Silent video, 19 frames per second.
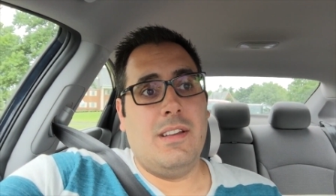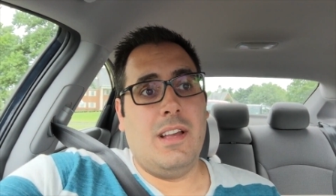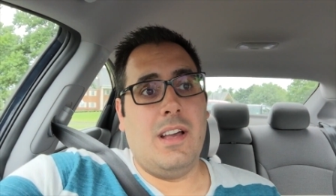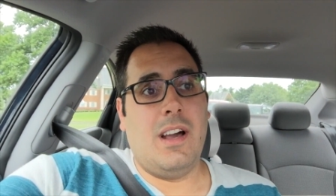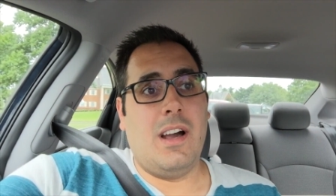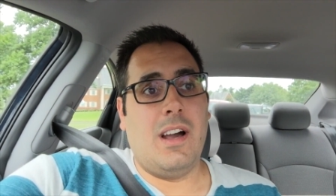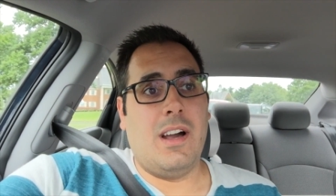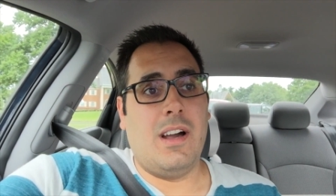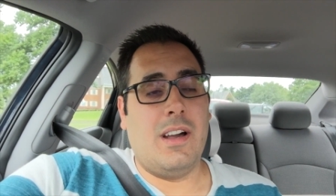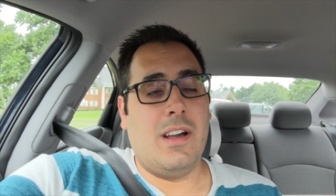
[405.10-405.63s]

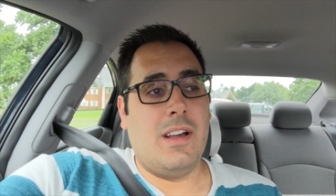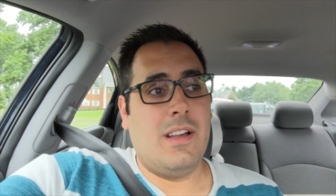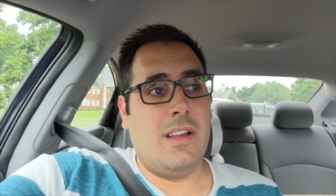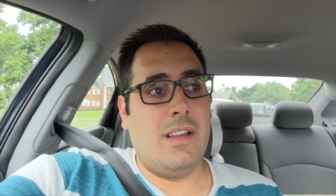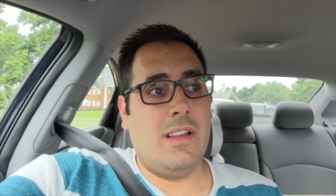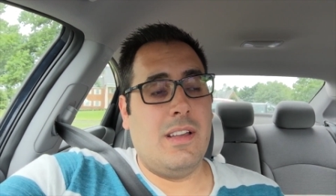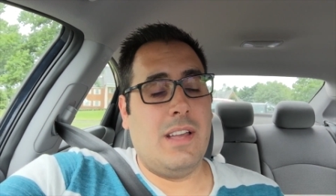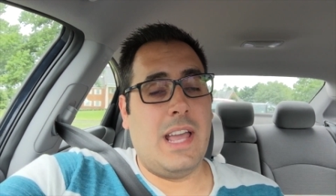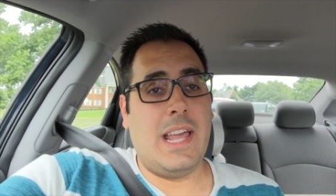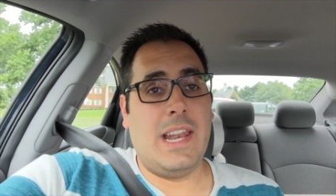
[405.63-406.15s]

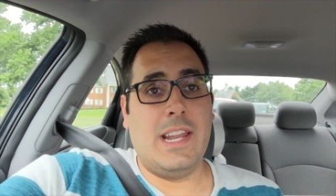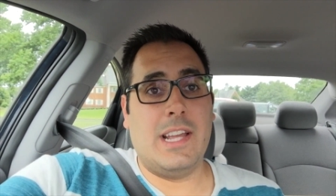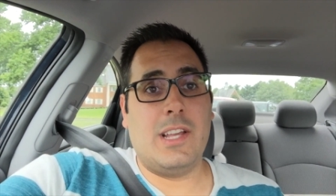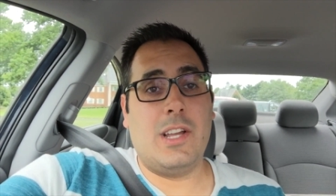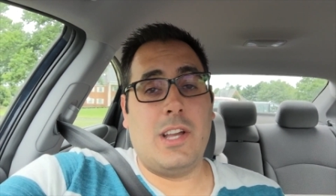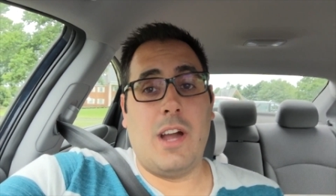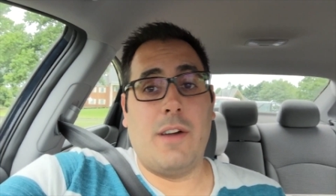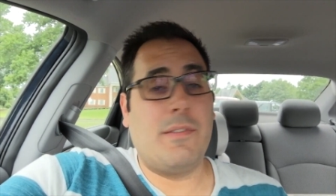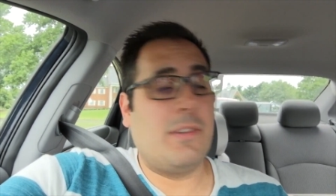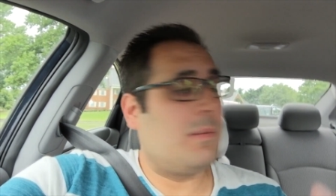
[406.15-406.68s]
and it
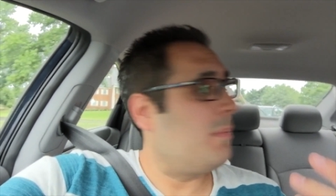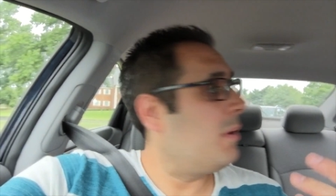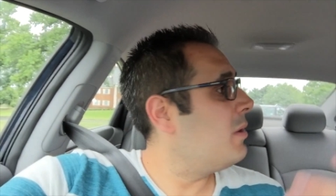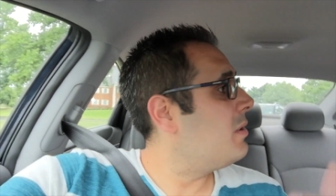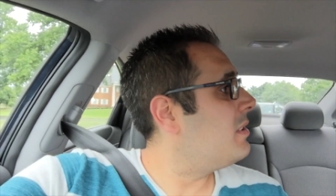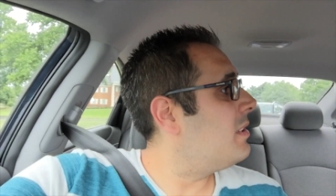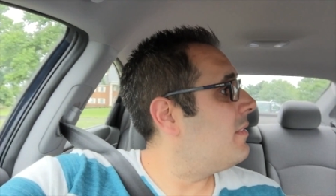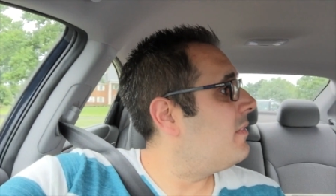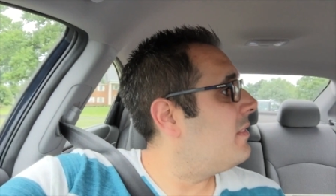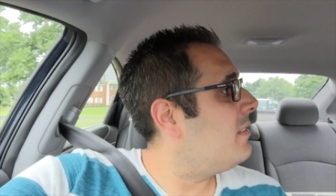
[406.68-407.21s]
covered
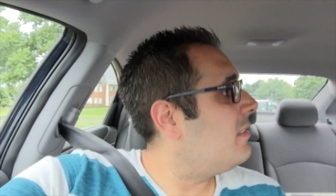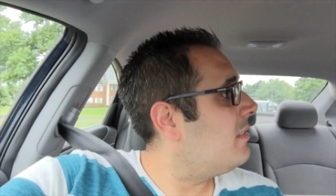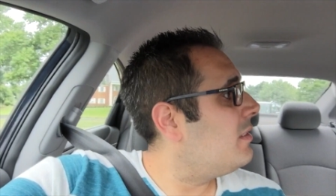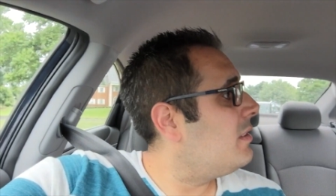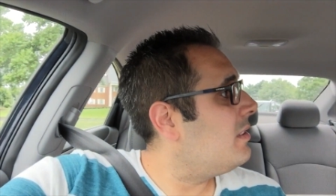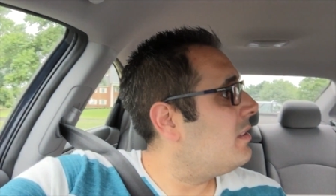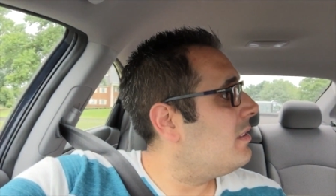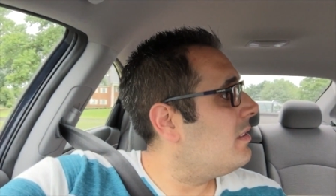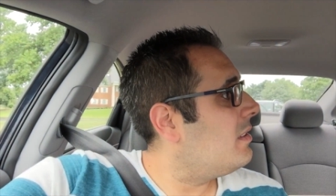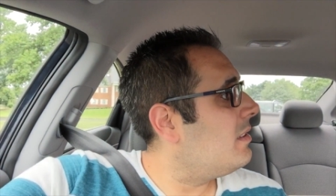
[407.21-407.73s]
most of
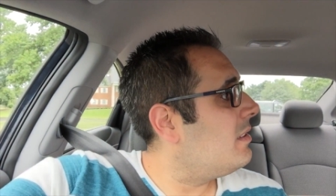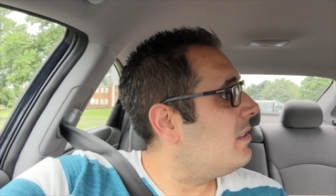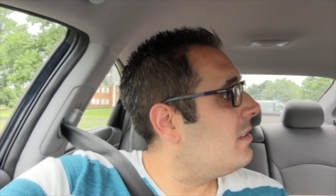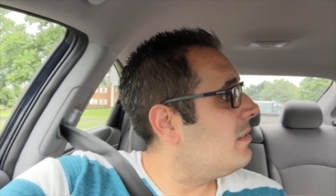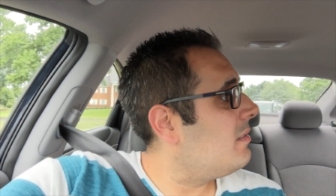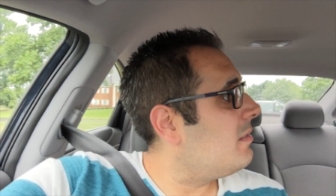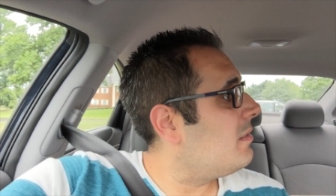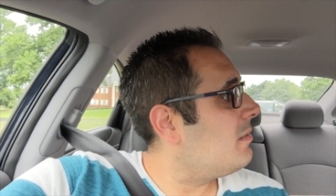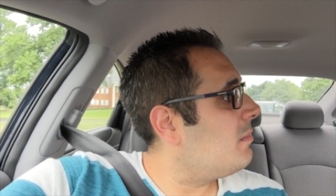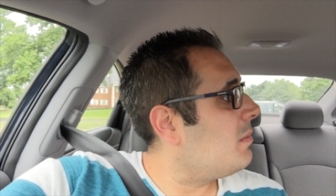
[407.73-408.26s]

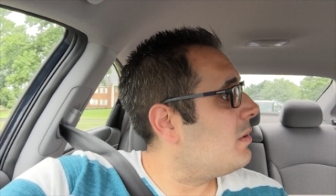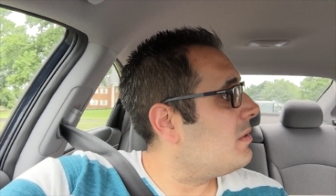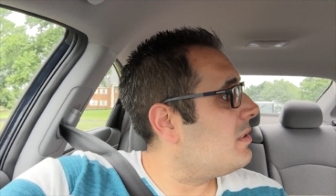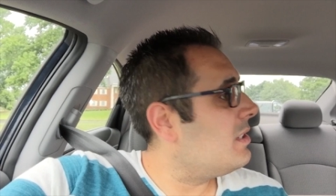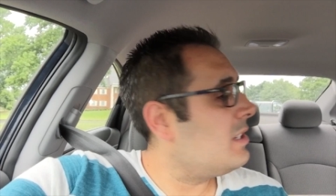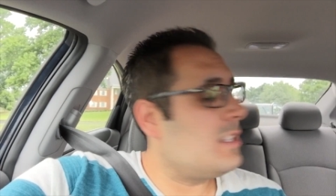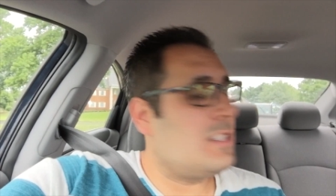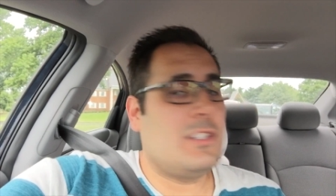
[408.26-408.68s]
the